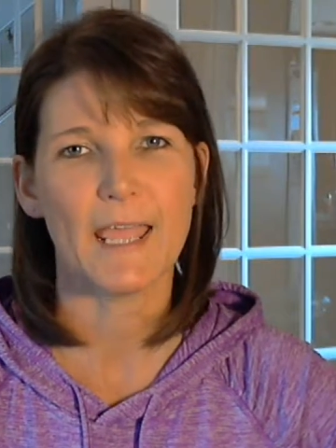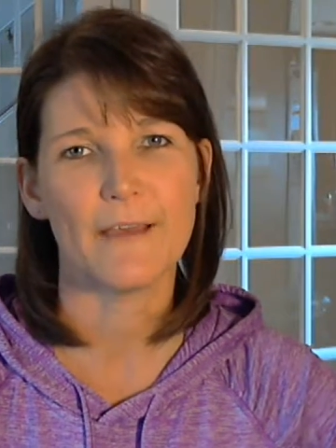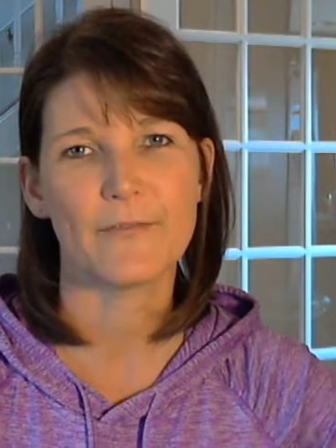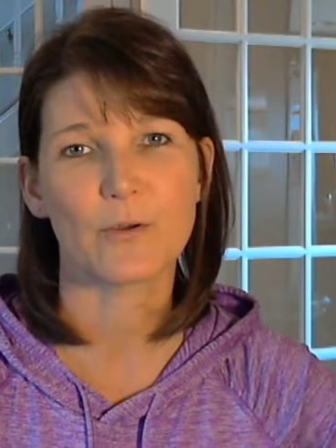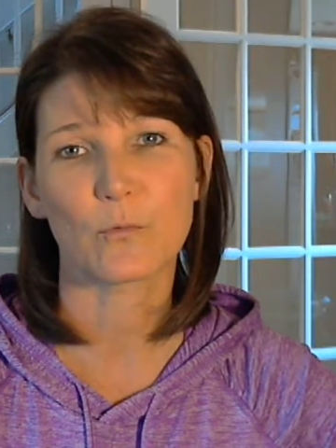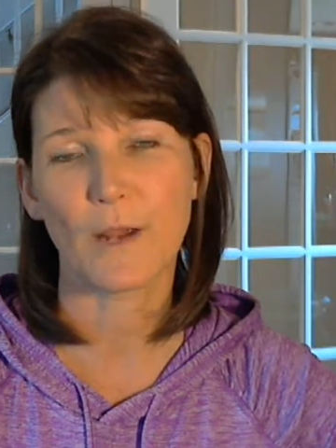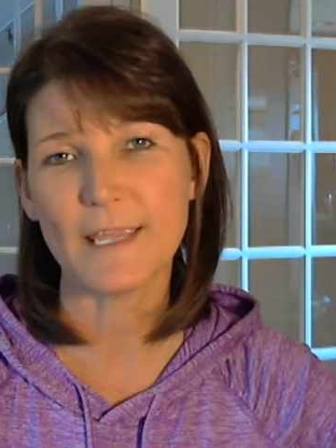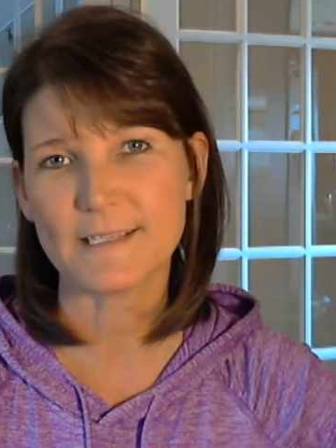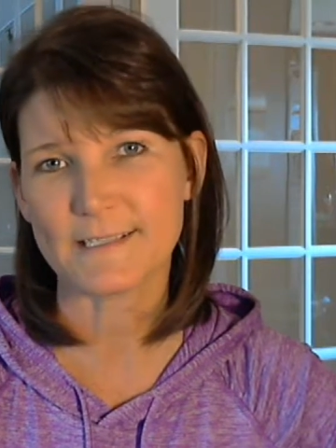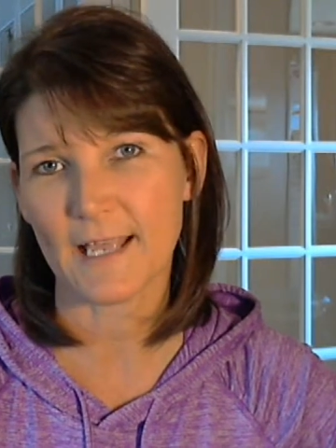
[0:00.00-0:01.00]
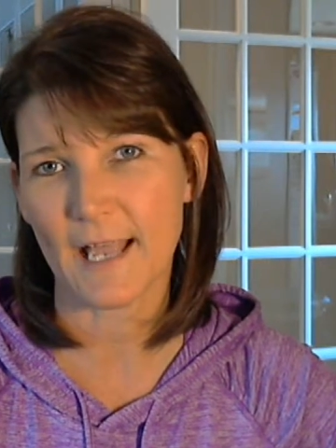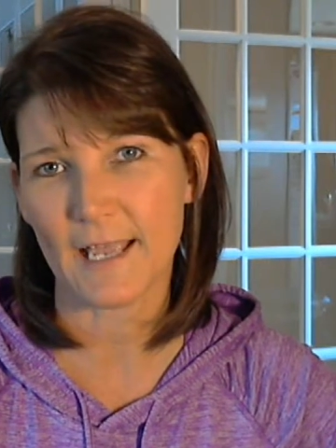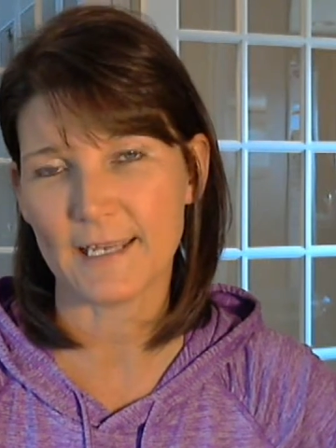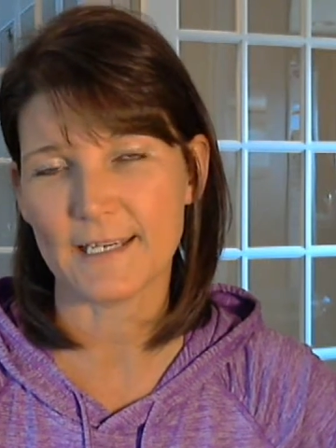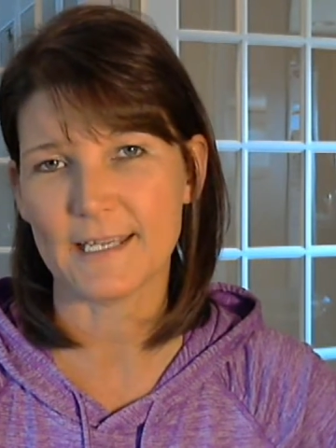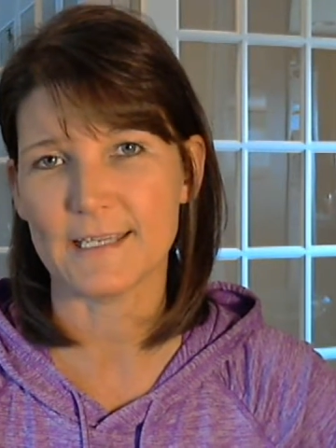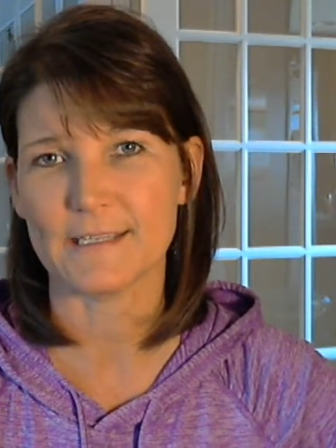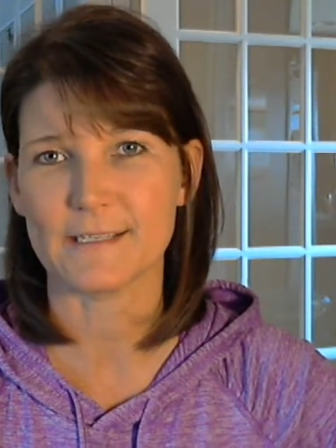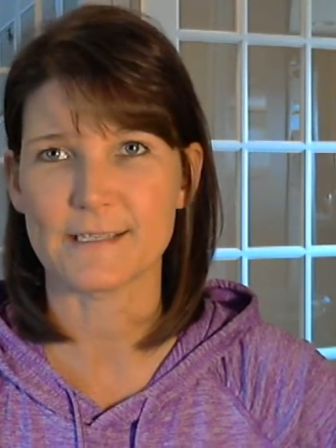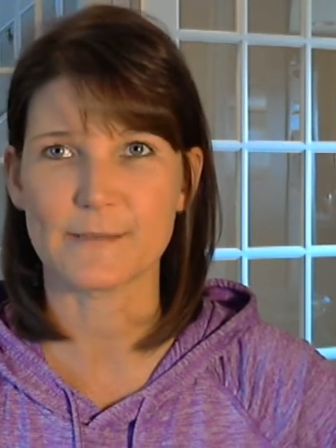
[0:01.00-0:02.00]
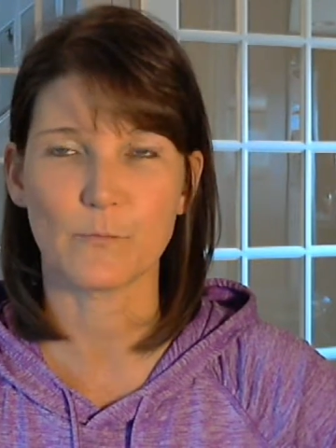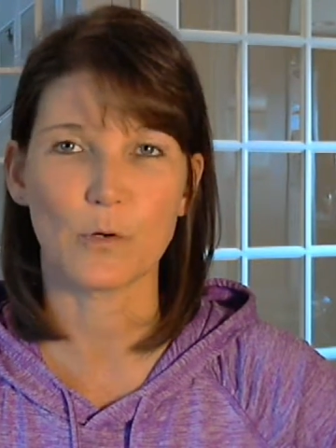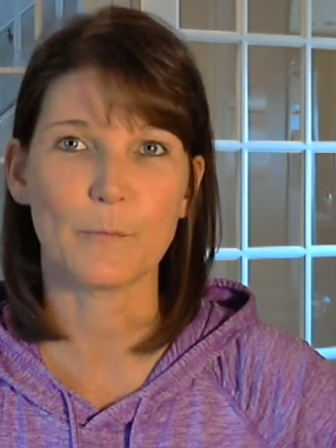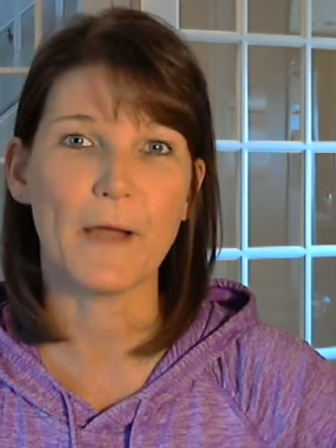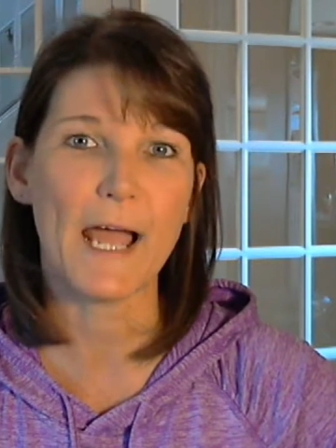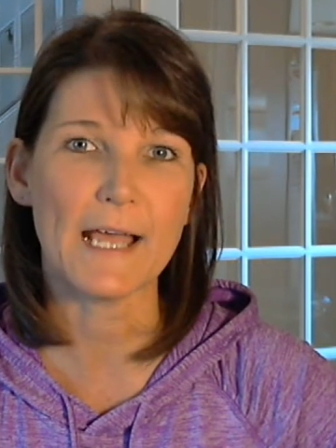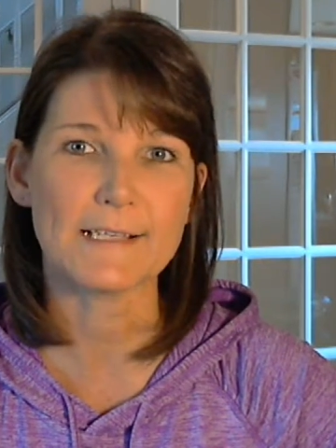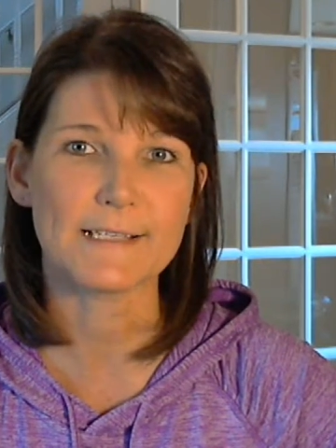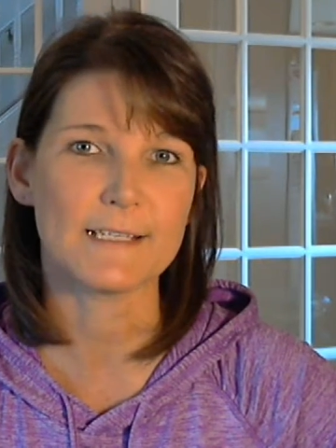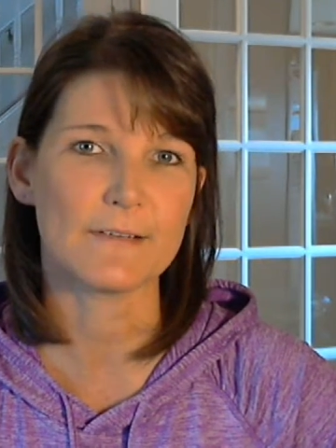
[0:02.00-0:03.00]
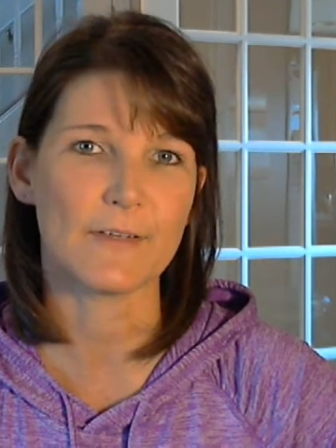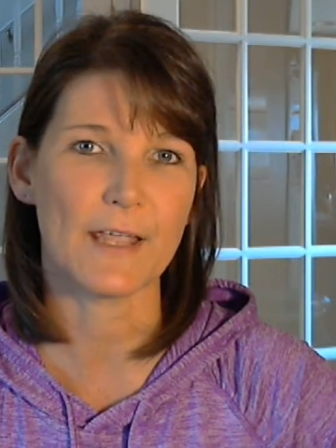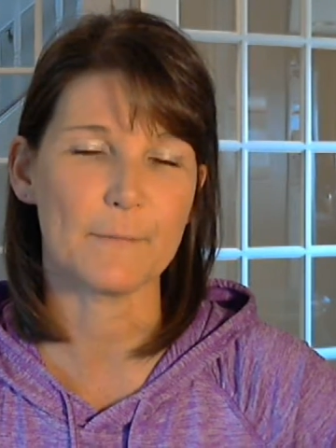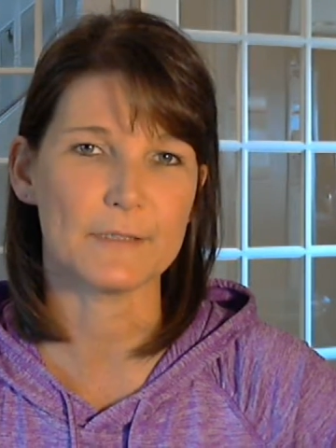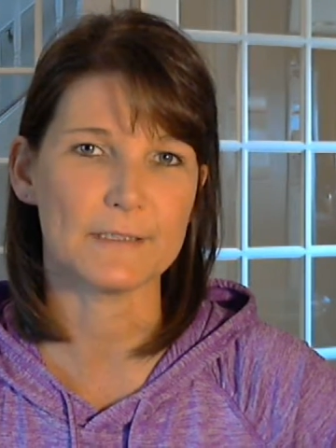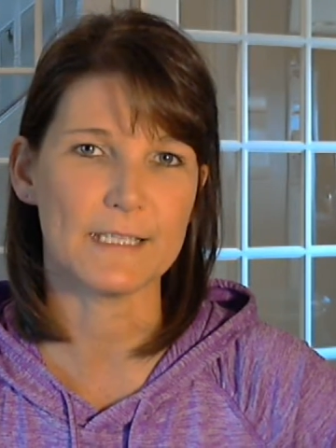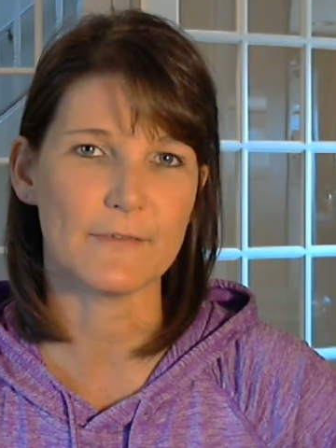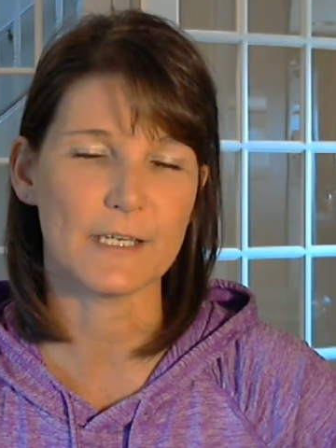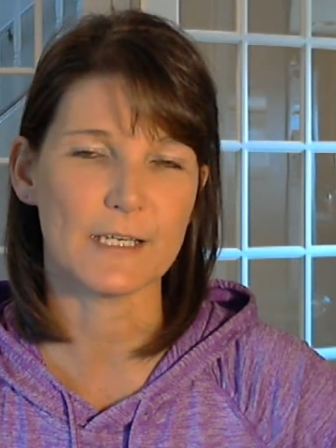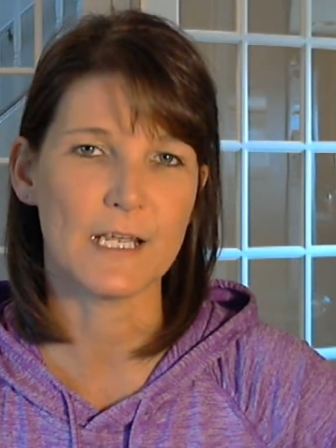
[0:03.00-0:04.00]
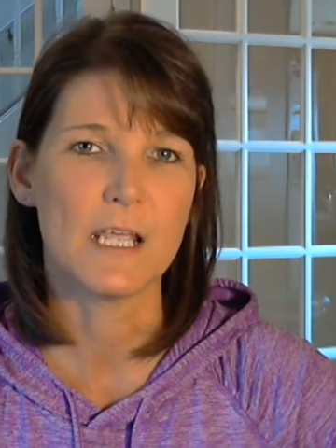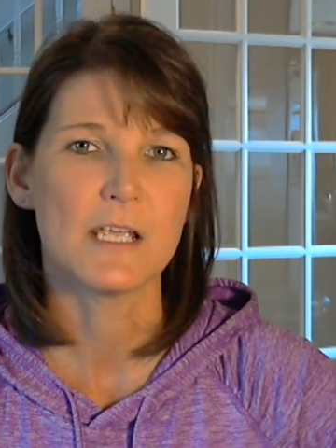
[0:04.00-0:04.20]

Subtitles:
And the right side is more positive and believing.